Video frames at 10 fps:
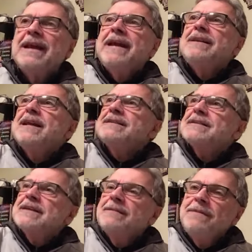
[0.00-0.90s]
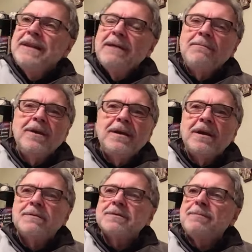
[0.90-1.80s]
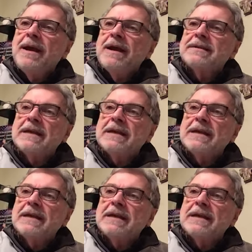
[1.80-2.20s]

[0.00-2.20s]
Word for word: unless some of that money comes back